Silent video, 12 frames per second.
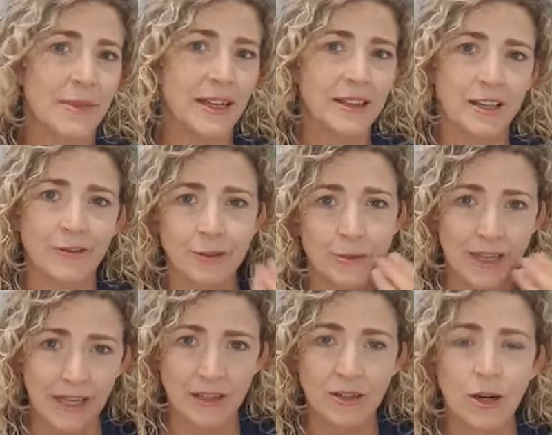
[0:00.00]
be anything from
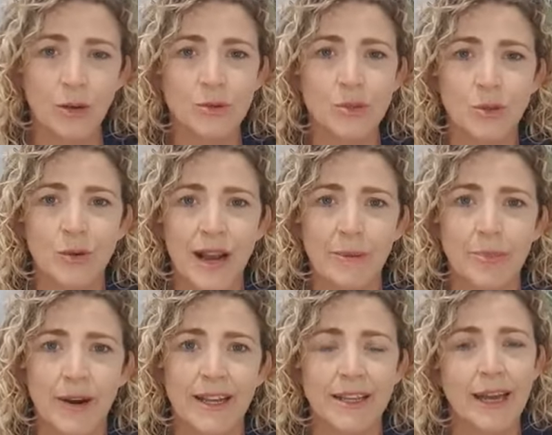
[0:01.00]
getting a cold sore outbreak.